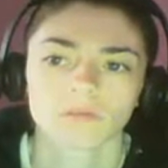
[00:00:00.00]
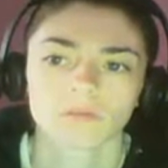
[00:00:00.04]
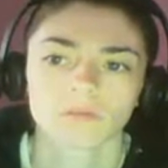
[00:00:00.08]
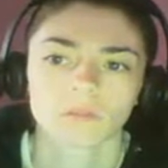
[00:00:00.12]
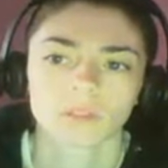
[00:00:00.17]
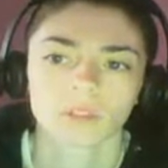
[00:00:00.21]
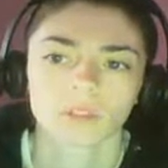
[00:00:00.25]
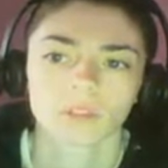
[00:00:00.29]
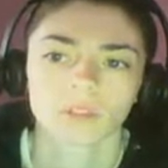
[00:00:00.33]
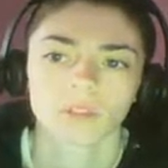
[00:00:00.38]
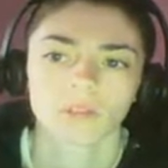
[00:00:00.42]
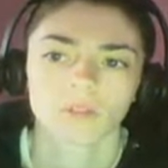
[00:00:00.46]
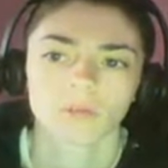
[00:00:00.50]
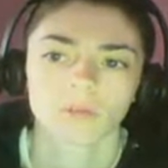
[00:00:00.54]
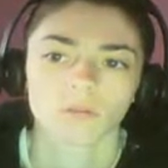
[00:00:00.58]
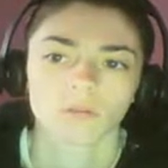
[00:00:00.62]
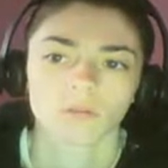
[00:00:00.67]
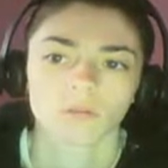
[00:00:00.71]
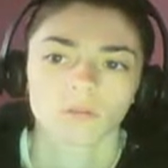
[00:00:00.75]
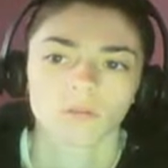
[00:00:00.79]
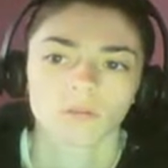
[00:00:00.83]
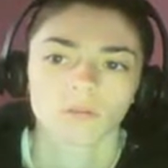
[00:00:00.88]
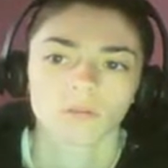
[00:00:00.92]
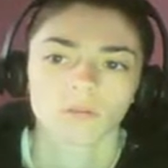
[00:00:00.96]
Nope.
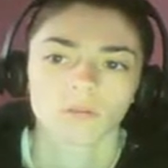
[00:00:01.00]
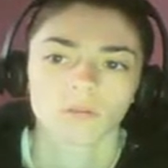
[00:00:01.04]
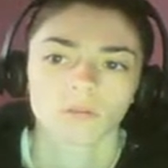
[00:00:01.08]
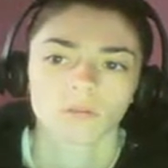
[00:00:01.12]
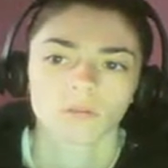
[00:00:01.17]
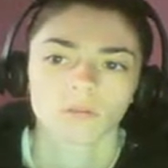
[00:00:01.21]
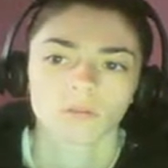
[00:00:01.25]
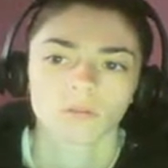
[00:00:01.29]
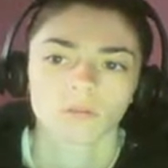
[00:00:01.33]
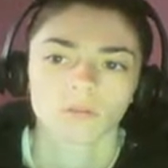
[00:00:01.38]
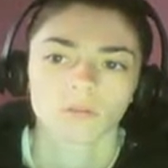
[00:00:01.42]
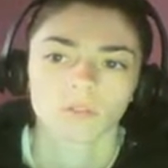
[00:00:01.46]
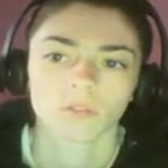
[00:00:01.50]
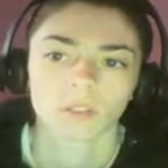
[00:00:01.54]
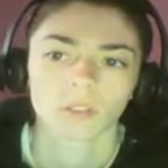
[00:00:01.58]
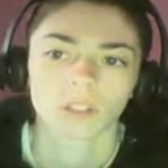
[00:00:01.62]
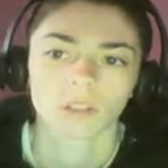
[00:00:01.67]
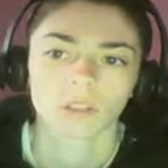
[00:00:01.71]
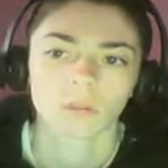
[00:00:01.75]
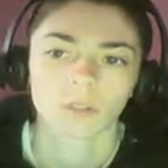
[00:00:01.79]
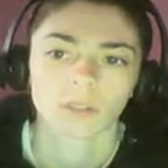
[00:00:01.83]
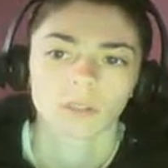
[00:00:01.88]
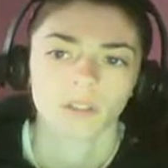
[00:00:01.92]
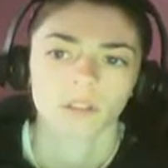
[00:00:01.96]

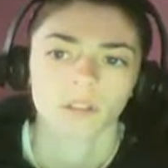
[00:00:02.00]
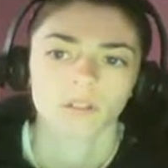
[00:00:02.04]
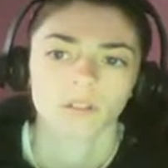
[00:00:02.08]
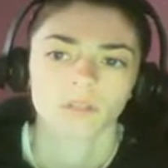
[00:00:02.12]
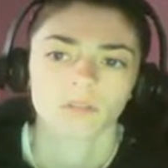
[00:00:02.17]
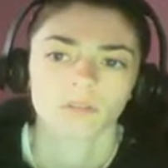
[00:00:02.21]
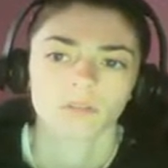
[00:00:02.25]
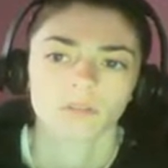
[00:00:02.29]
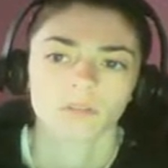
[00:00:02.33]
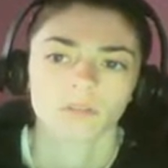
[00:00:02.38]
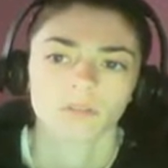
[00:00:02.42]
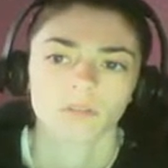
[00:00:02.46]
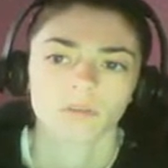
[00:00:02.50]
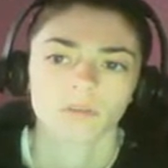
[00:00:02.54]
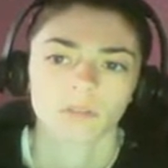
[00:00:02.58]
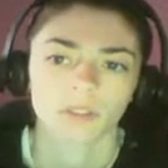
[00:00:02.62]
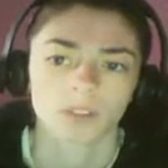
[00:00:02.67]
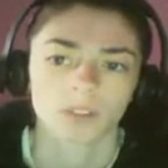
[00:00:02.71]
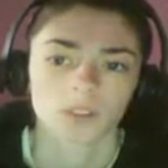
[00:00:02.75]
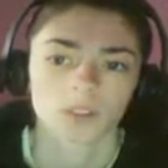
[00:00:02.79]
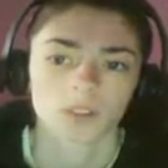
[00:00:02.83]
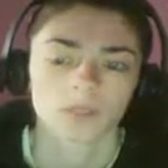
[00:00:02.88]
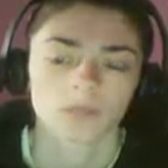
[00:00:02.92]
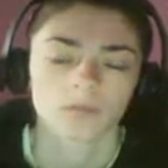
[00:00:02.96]
There we go. We're
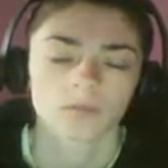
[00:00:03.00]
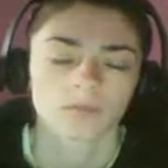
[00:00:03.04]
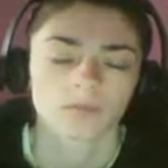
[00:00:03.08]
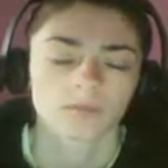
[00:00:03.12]
good.